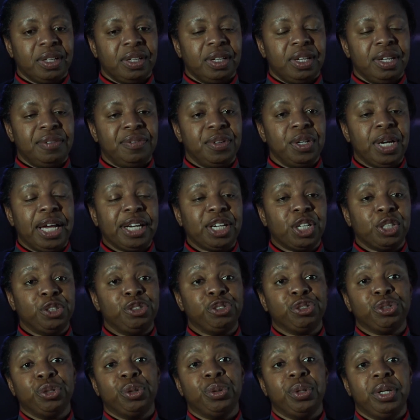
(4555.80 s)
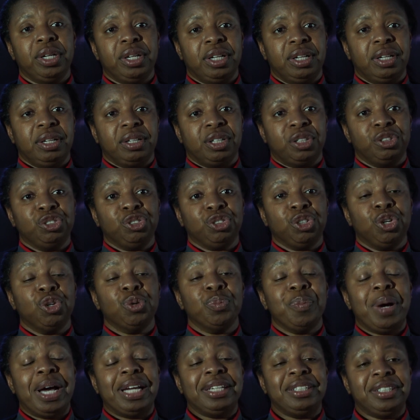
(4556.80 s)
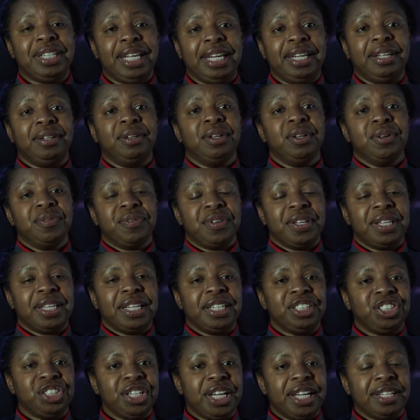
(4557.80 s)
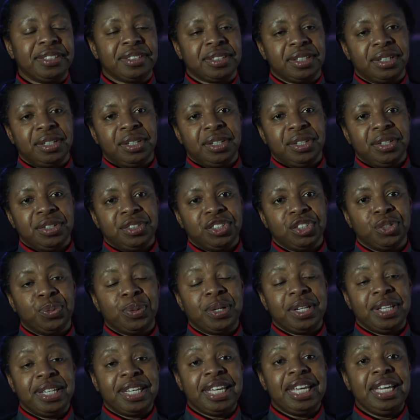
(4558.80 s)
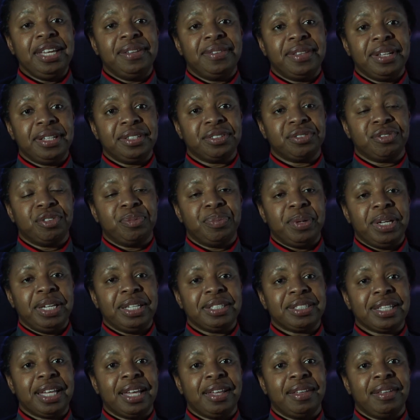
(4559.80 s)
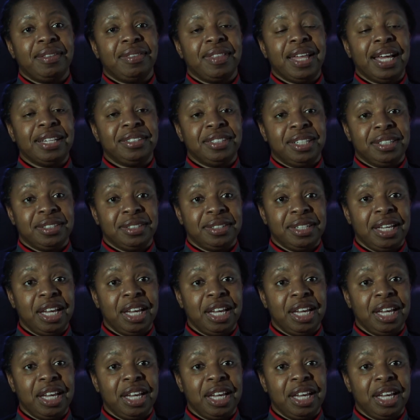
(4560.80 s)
if you like, control, uh, control mandate for the NHS. So one of the key things for me is that that doesn't